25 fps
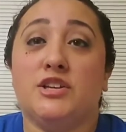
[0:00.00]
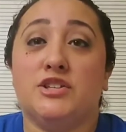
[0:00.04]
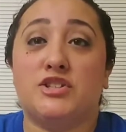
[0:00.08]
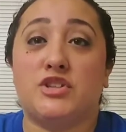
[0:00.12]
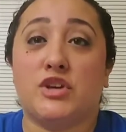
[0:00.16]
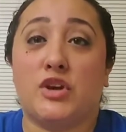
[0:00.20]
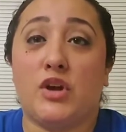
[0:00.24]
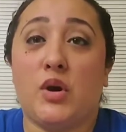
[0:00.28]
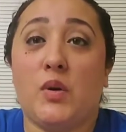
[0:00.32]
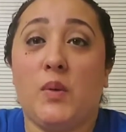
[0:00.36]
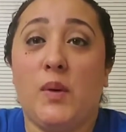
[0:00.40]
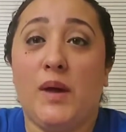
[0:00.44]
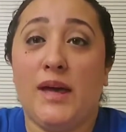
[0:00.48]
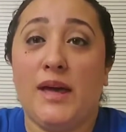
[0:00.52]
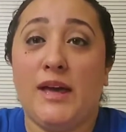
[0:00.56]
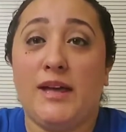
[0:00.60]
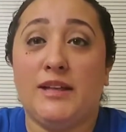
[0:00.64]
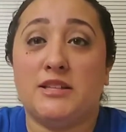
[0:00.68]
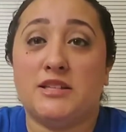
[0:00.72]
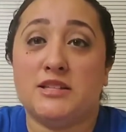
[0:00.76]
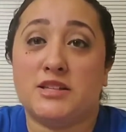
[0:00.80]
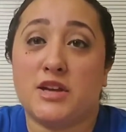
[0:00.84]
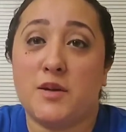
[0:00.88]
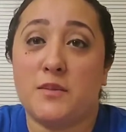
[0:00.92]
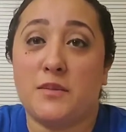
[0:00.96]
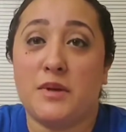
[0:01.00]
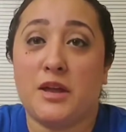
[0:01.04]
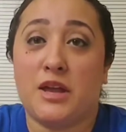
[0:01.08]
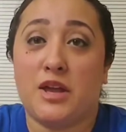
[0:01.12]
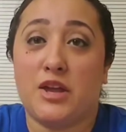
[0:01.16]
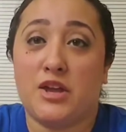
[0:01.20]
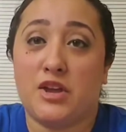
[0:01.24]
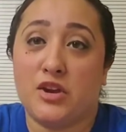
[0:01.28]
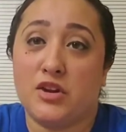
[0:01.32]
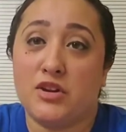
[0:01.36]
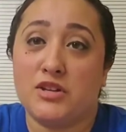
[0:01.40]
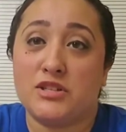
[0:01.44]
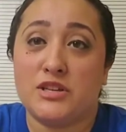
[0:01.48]
So go ahead, start
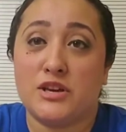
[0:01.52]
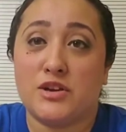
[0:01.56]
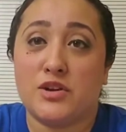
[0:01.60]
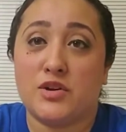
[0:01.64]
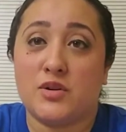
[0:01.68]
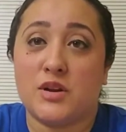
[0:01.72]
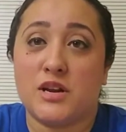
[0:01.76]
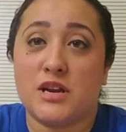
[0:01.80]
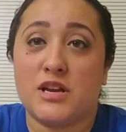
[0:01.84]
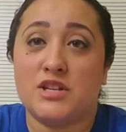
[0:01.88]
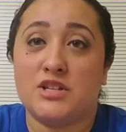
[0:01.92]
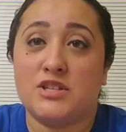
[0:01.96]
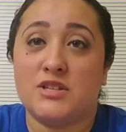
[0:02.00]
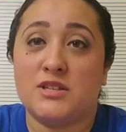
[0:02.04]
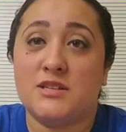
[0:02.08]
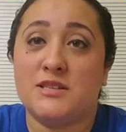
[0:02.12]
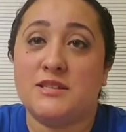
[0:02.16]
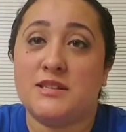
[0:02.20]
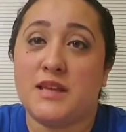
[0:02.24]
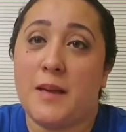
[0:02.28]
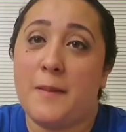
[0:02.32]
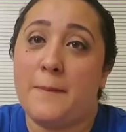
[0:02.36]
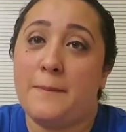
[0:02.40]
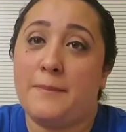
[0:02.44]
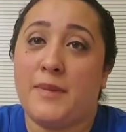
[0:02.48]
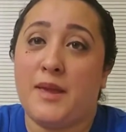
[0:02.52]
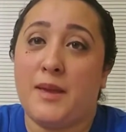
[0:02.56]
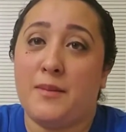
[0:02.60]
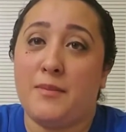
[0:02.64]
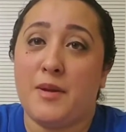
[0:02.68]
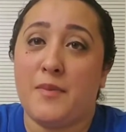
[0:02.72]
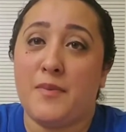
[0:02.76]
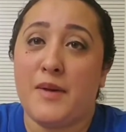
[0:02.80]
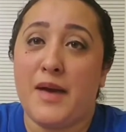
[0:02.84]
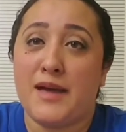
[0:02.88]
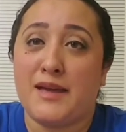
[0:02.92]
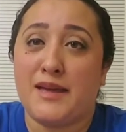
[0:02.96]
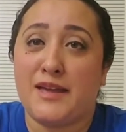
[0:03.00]
making your decorations and meet
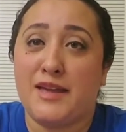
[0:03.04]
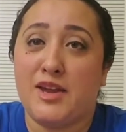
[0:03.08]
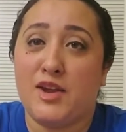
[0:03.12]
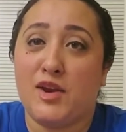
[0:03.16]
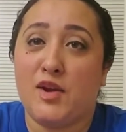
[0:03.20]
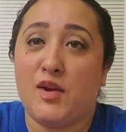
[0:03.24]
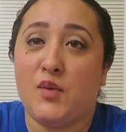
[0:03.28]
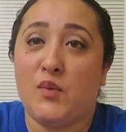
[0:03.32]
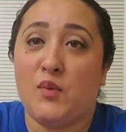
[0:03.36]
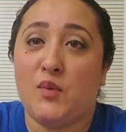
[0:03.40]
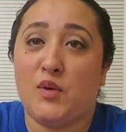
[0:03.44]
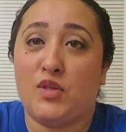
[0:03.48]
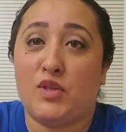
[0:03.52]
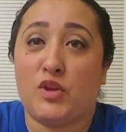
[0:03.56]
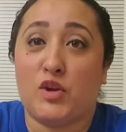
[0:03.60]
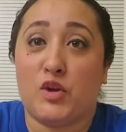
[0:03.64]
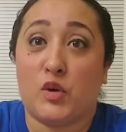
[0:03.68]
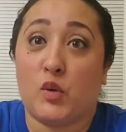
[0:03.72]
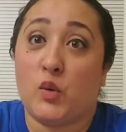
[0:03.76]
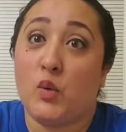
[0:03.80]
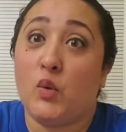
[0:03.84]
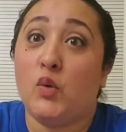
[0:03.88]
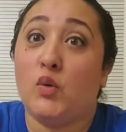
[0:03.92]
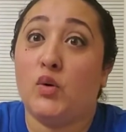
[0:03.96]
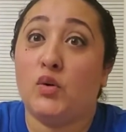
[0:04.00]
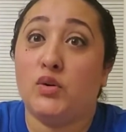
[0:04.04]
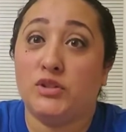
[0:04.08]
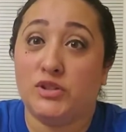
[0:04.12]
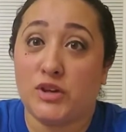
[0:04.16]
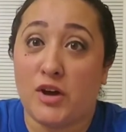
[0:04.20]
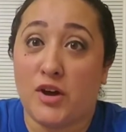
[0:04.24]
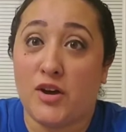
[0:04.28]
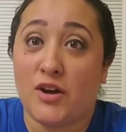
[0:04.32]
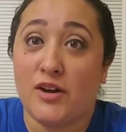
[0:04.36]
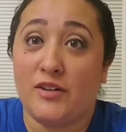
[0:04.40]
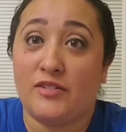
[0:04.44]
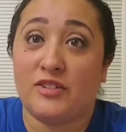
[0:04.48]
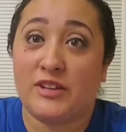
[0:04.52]
me back here with your cooled
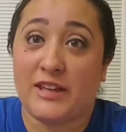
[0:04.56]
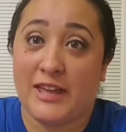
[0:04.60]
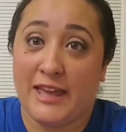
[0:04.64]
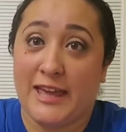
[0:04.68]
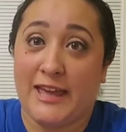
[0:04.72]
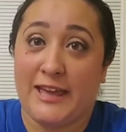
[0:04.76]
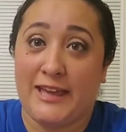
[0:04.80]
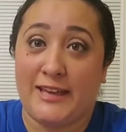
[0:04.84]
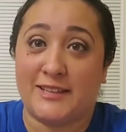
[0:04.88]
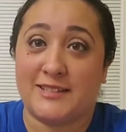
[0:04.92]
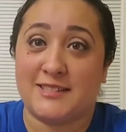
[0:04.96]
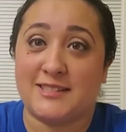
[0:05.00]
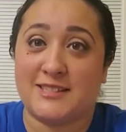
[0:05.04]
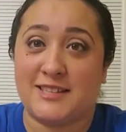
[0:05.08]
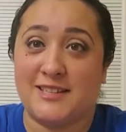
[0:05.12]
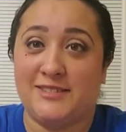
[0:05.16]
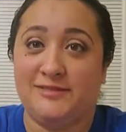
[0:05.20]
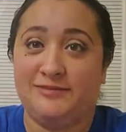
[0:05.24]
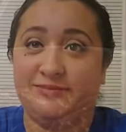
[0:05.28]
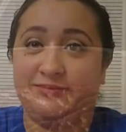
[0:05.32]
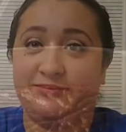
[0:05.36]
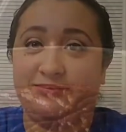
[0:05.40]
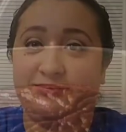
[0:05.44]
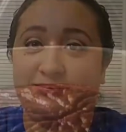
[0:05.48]
off cakes.